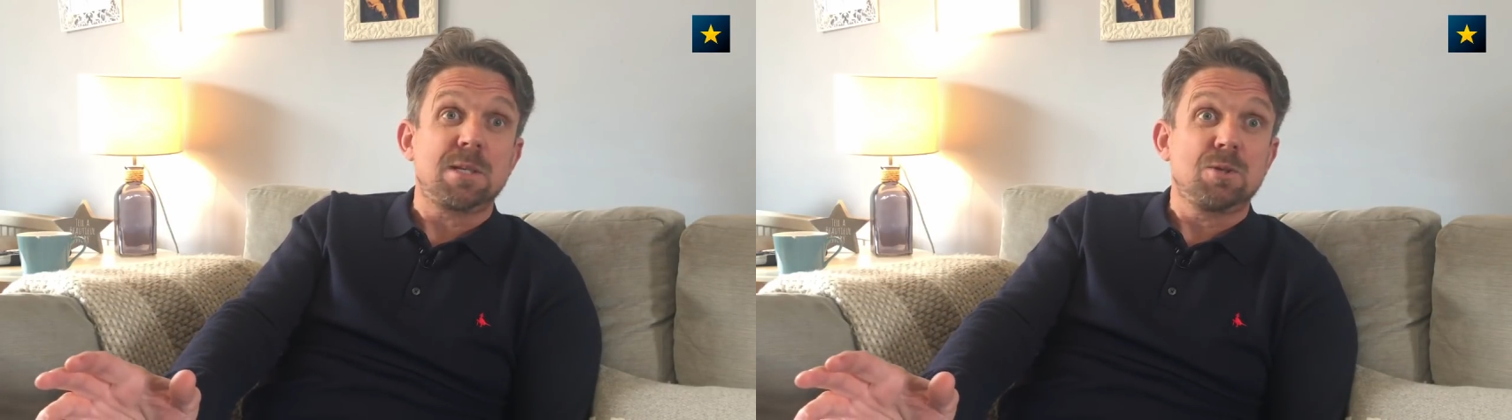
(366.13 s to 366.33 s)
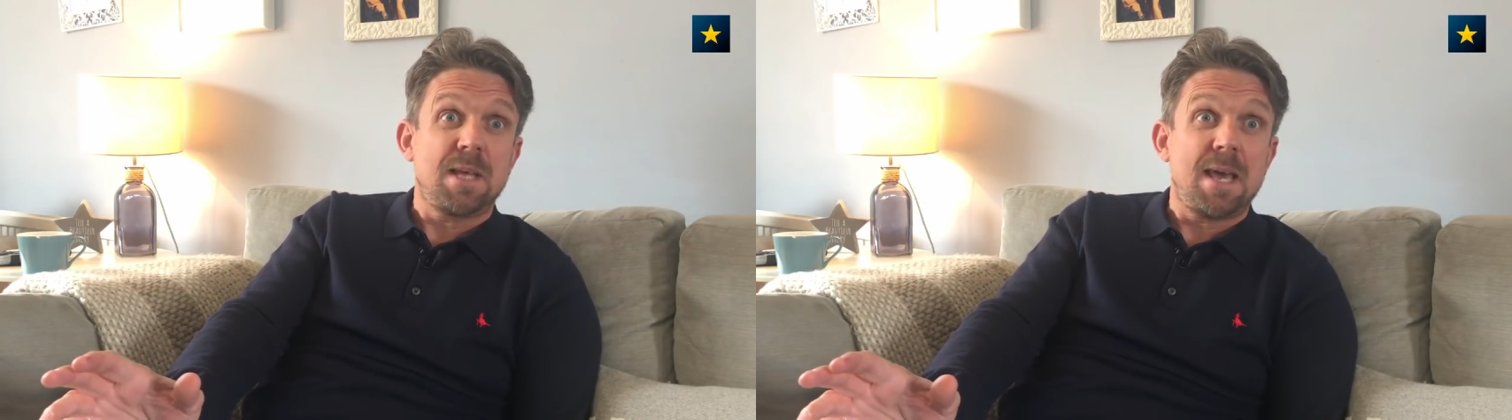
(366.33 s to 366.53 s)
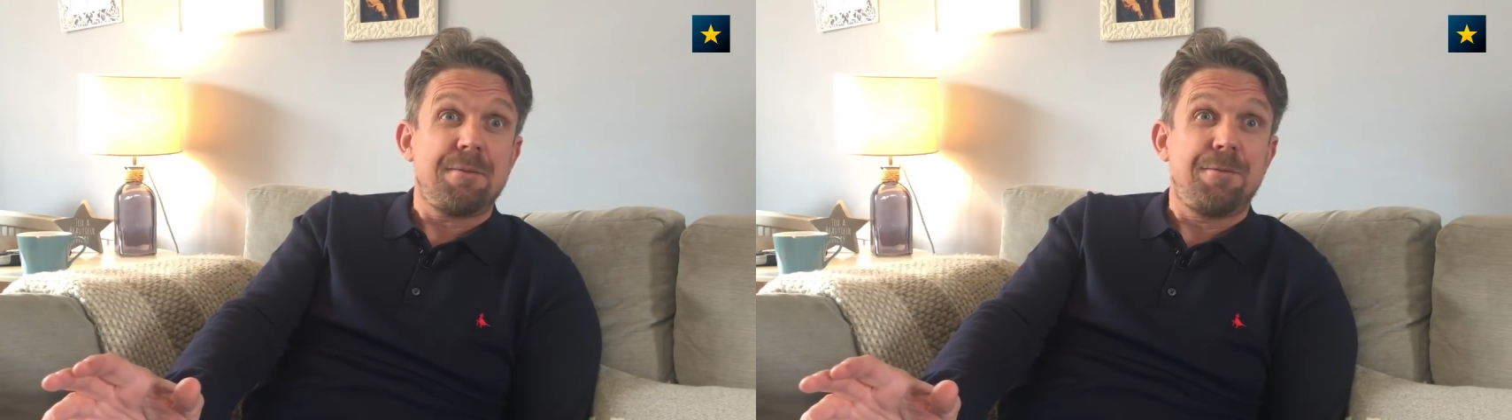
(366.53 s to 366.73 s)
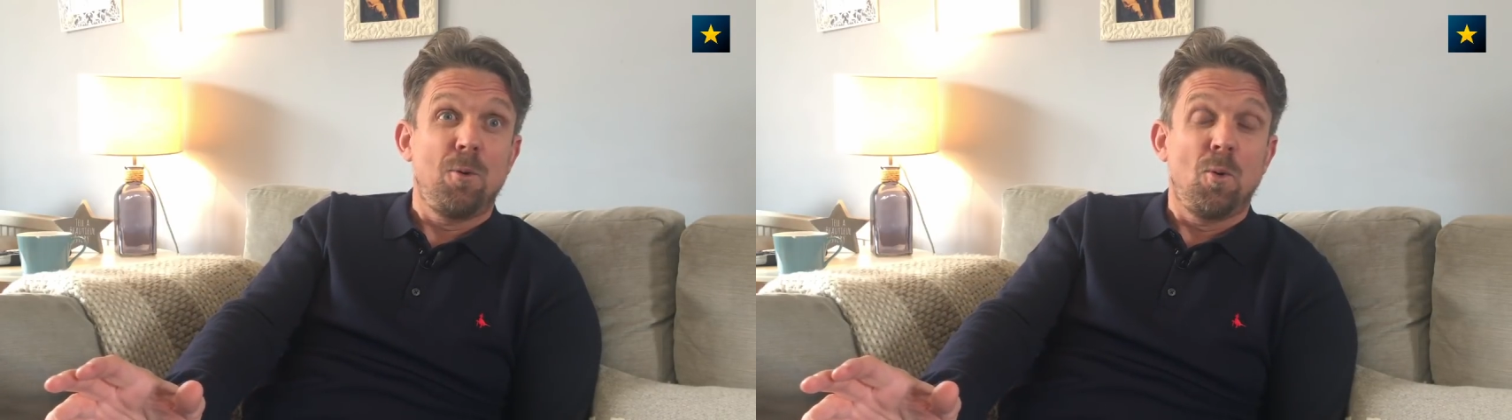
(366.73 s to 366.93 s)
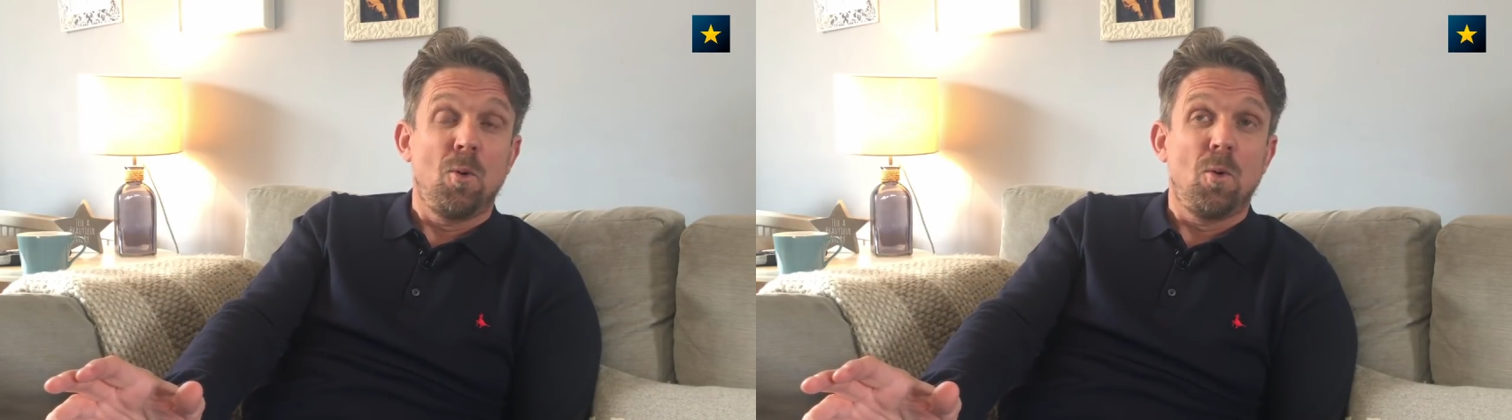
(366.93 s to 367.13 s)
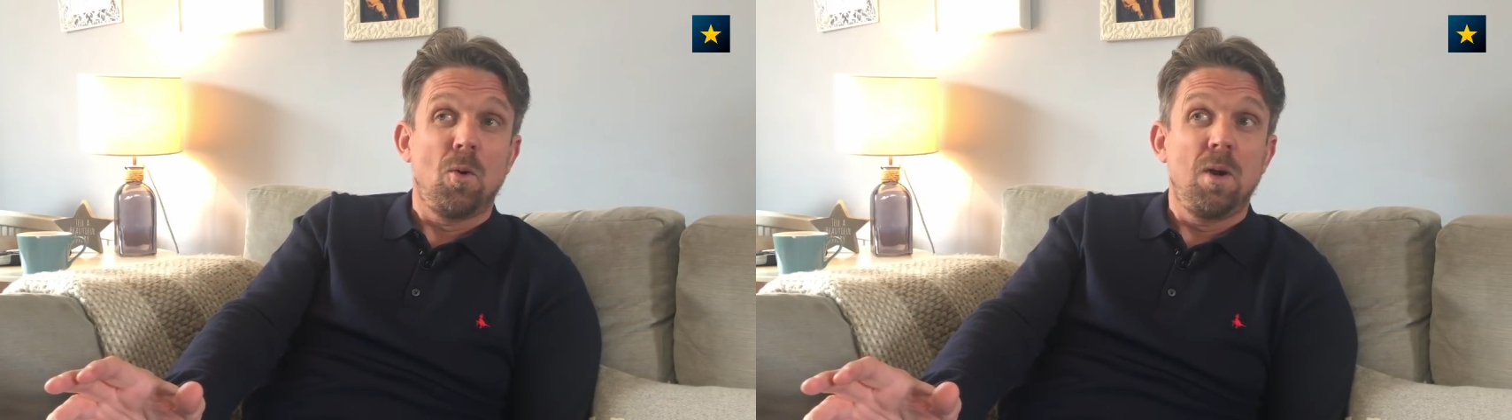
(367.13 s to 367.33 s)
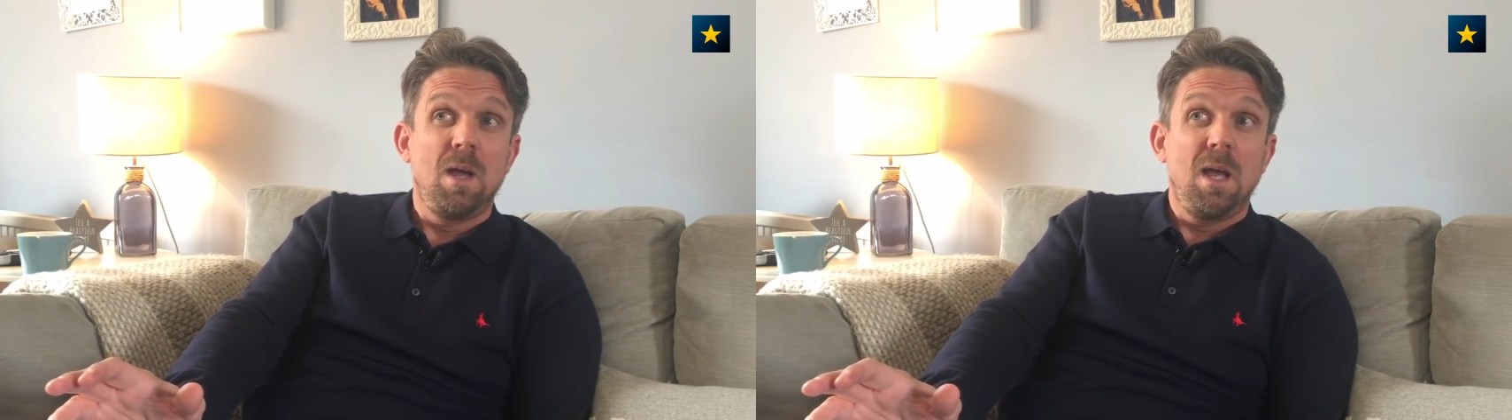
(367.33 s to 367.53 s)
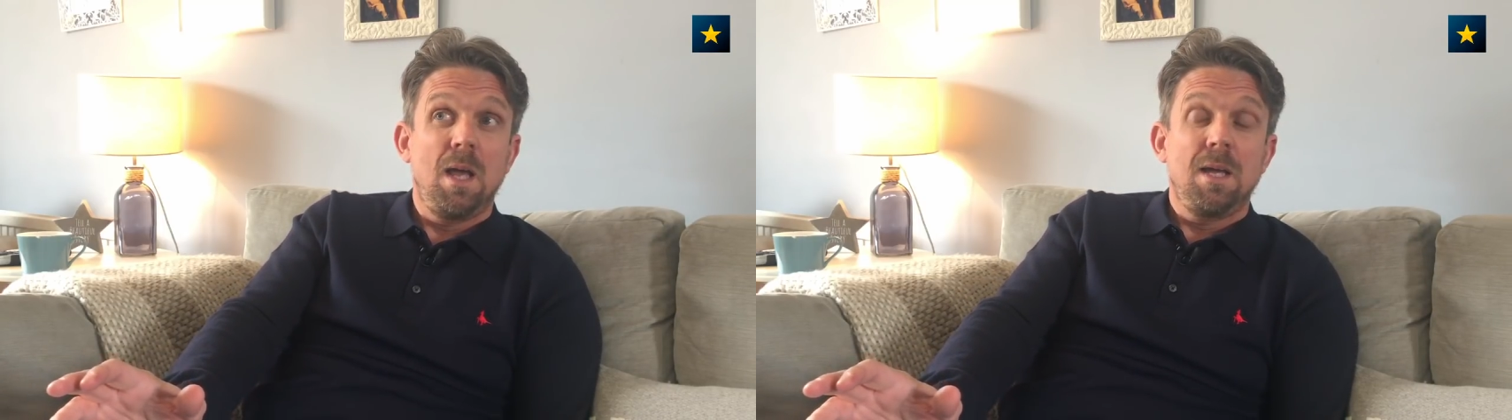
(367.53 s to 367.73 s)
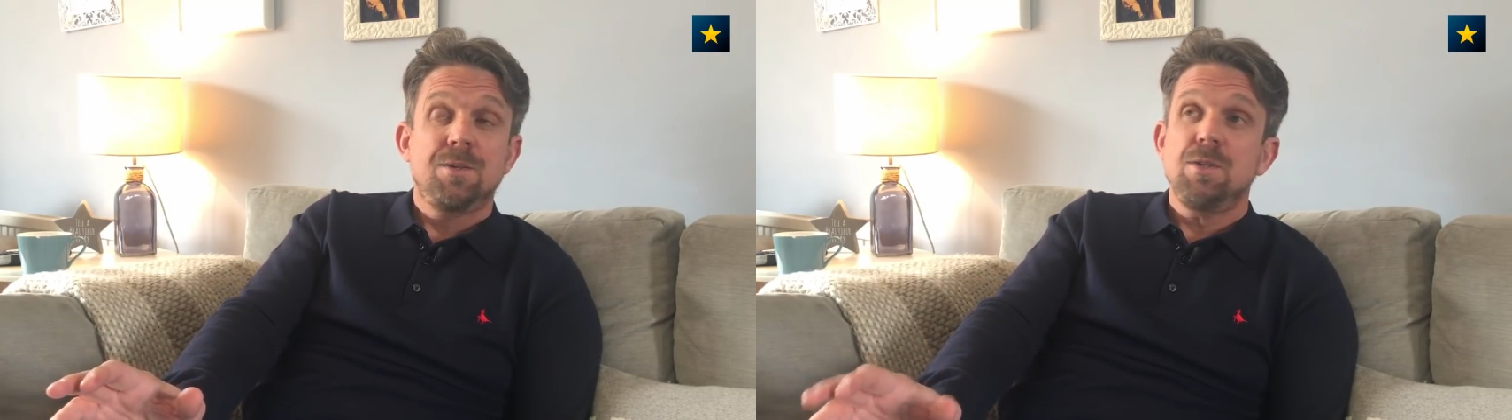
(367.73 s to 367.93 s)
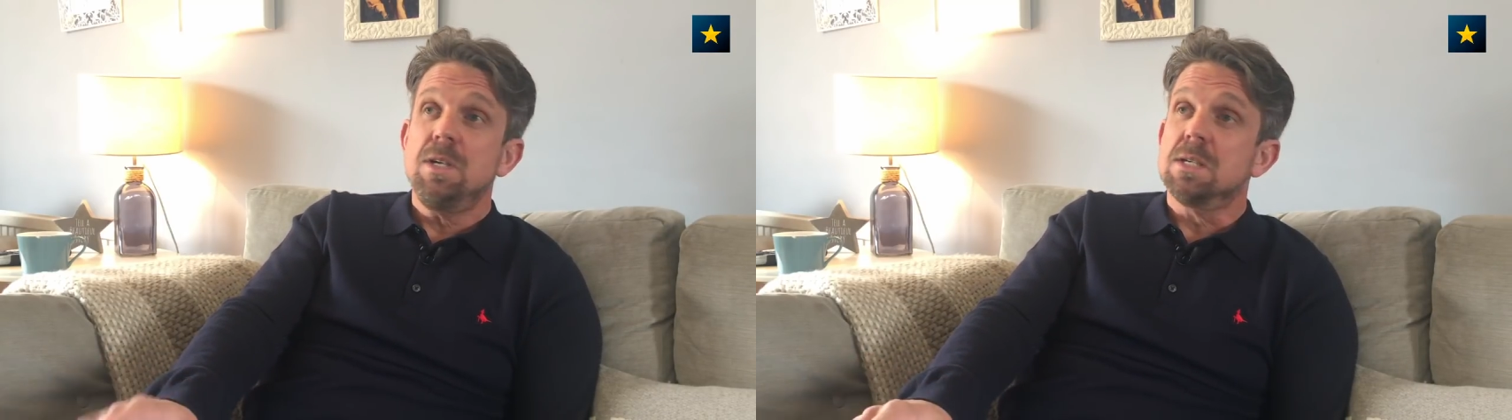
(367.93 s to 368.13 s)
I was there for,
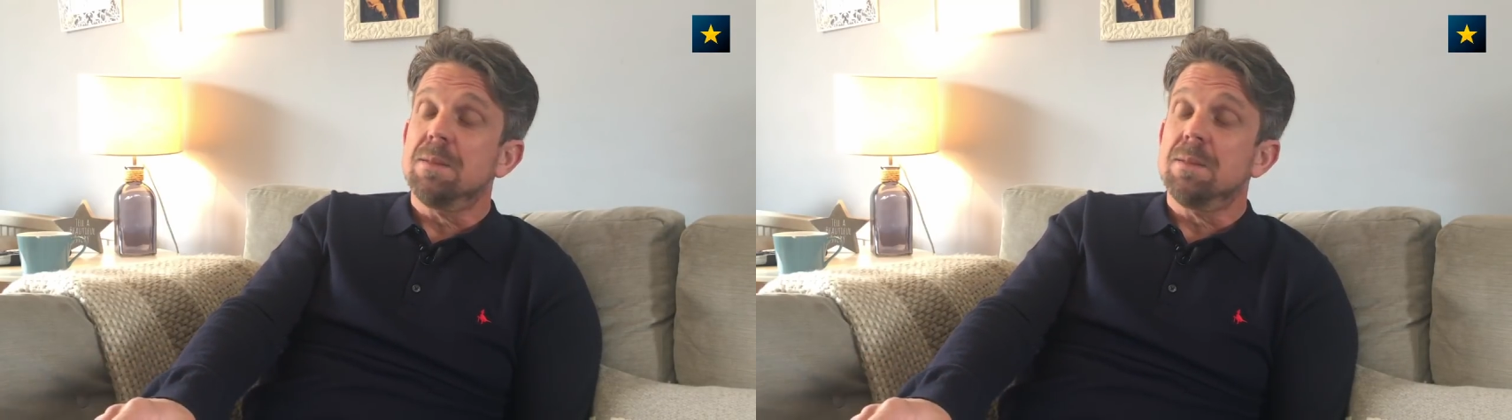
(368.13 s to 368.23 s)
geez,